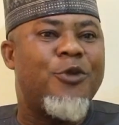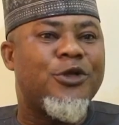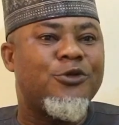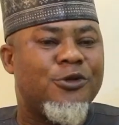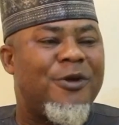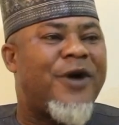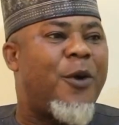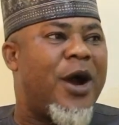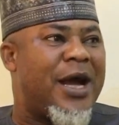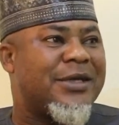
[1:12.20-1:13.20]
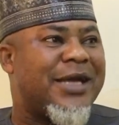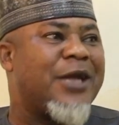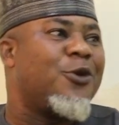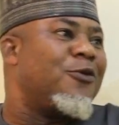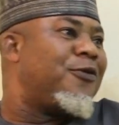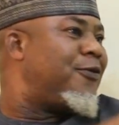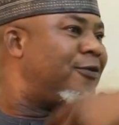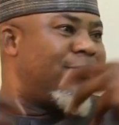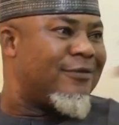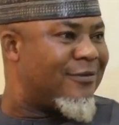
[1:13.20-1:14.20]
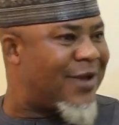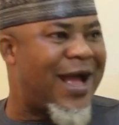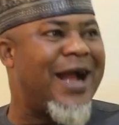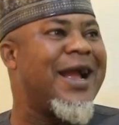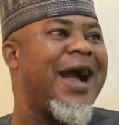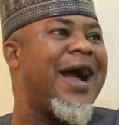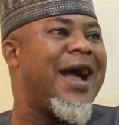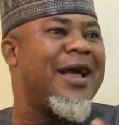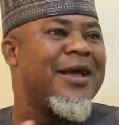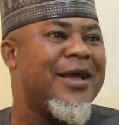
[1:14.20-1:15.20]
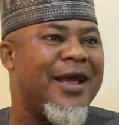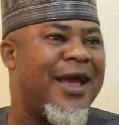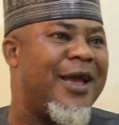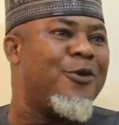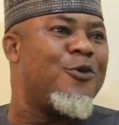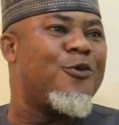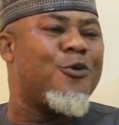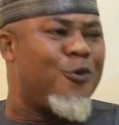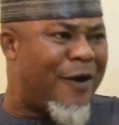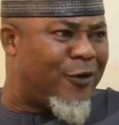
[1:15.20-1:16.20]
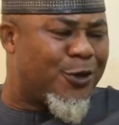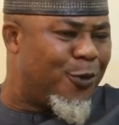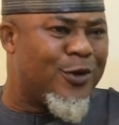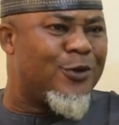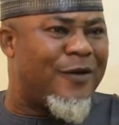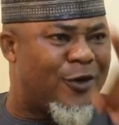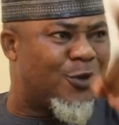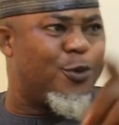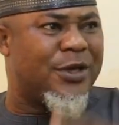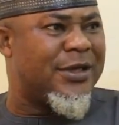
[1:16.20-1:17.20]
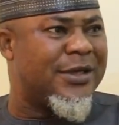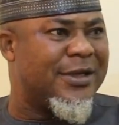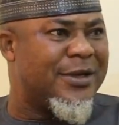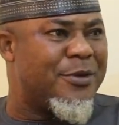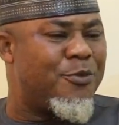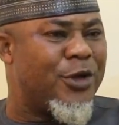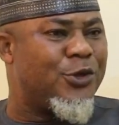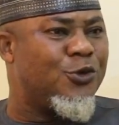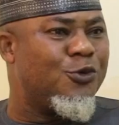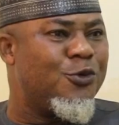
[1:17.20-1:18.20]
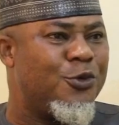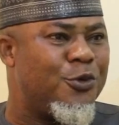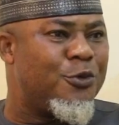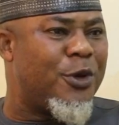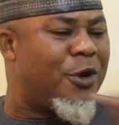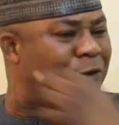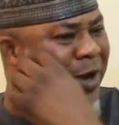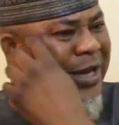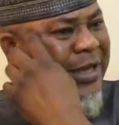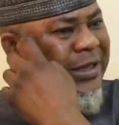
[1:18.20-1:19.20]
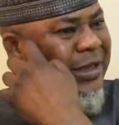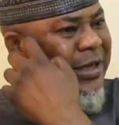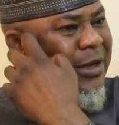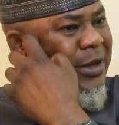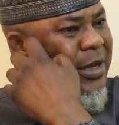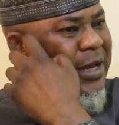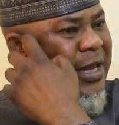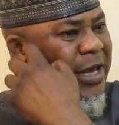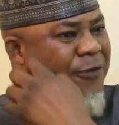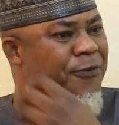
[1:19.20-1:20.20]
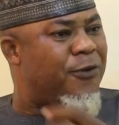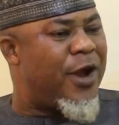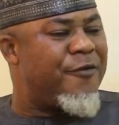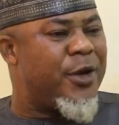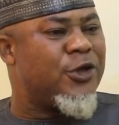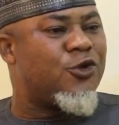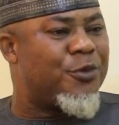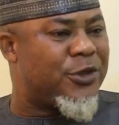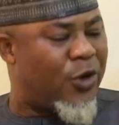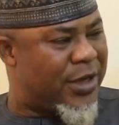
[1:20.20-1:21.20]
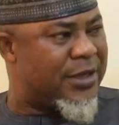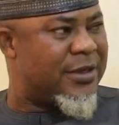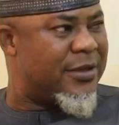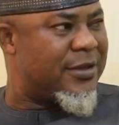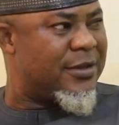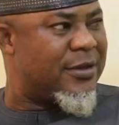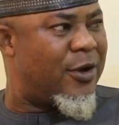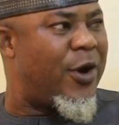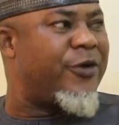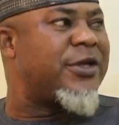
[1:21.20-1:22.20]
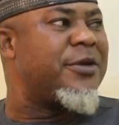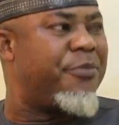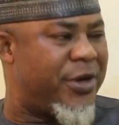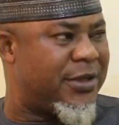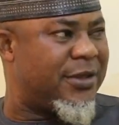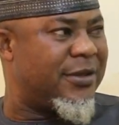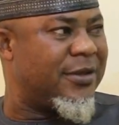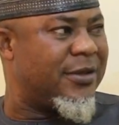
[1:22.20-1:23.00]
But some of our workers, out of anger, you have not spoken. But don't forget that if everybody is to be talking or addressing press,